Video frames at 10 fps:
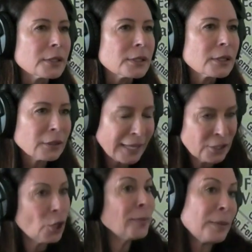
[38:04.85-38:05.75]
Really?
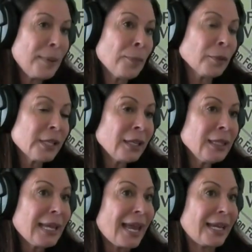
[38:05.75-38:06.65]
Like so many people did
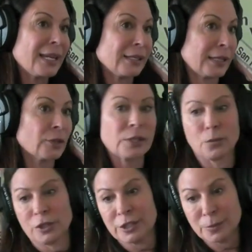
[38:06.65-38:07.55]
in the 80s. Now,
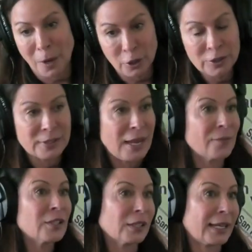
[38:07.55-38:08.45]
some were smart and
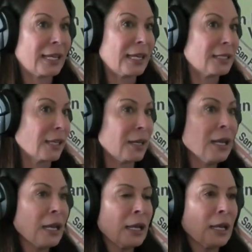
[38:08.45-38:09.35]
saved it like he did.